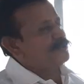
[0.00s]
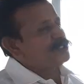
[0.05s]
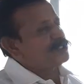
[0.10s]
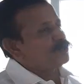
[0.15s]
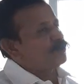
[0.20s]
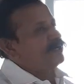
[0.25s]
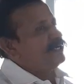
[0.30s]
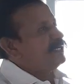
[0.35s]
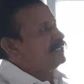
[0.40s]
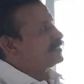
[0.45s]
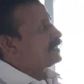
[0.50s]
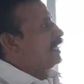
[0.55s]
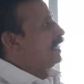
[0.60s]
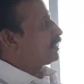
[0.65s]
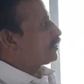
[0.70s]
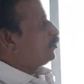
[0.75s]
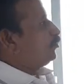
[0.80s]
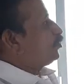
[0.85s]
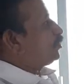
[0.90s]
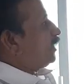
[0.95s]
one is
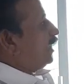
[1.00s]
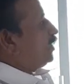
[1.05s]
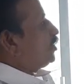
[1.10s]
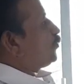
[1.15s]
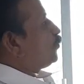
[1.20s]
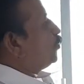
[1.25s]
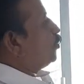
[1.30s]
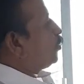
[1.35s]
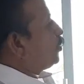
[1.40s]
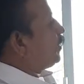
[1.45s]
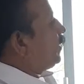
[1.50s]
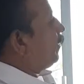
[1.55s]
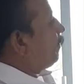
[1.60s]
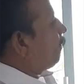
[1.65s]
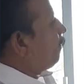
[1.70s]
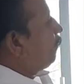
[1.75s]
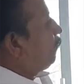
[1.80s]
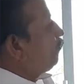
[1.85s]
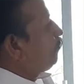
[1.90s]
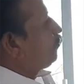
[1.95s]
active transport?
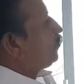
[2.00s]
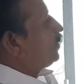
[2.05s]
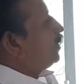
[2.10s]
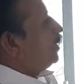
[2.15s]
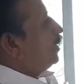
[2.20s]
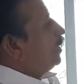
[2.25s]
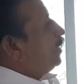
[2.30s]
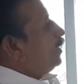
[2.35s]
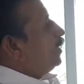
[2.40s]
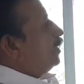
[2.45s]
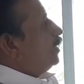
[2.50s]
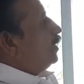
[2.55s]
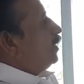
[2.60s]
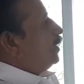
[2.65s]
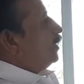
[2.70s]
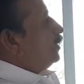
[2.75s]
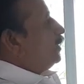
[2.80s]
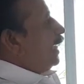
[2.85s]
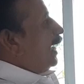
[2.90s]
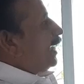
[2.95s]

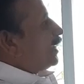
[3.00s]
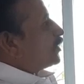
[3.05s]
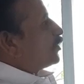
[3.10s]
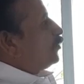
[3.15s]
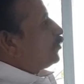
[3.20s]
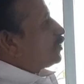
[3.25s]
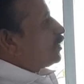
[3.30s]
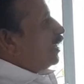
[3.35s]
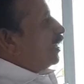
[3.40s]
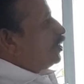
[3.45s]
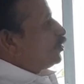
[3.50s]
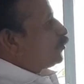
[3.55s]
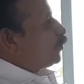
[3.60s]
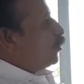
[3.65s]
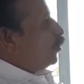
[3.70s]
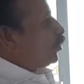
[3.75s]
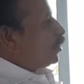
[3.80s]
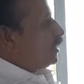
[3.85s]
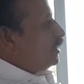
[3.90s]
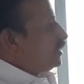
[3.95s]
The active
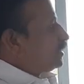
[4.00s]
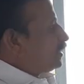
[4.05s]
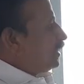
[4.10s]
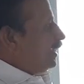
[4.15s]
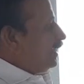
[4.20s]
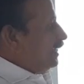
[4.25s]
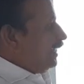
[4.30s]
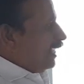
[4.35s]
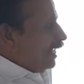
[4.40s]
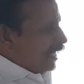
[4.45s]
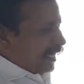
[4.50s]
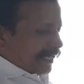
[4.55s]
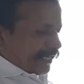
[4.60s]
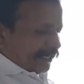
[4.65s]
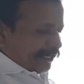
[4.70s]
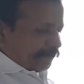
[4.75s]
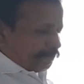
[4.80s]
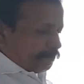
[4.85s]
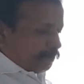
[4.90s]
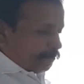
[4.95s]
transport is the
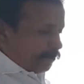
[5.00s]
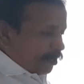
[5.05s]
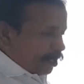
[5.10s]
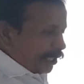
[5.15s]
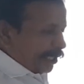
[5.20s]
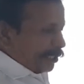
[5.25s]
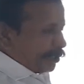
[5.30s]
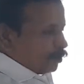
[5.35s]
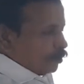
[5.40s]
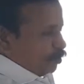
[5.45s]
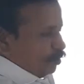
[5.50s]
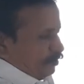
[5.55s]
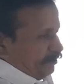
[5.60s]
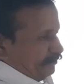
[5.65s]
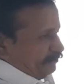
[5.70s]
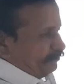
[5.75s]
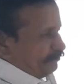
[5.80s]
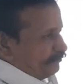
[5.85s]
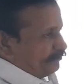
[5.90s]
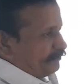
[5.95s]
entry of molecule.
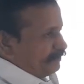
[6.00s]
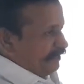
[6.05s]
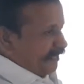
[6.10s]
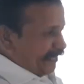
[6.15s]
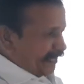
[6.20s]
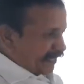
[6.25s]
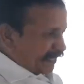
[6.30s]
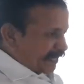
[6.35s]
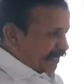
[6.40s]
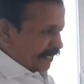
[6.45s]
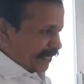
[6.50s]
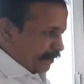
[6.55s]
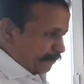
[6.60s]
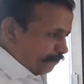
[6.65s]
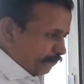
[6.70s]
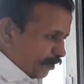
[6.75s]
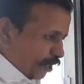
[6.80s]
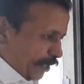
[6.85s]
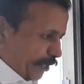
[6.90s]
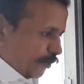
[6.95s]
Entry
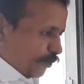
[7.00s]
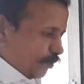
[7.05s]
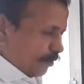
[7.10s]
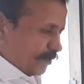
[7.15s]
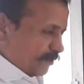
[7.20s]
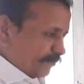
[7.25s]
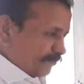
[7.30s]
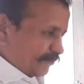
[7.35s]
of molecule.